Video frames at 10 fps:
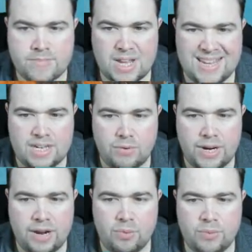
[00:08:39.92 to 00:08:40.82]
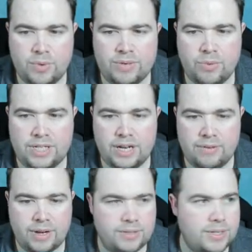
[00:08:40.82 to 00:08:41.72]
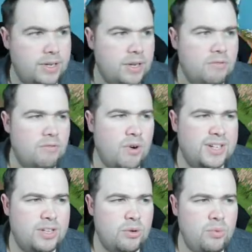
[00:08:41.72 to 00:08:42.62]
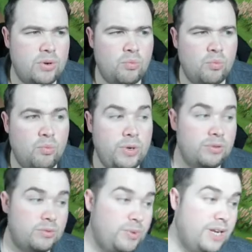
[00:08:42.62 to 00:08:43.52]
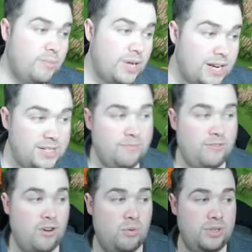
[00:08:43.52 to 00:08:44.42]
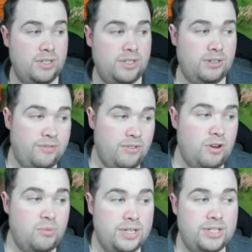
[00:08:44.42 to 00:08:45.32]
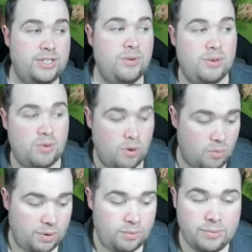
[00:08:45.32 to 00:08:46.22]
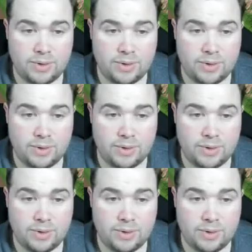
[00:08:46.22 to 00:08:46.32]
So yeah, we'll see how it goes. Right, so we're getting some firewood, so the firewood is doing quite well.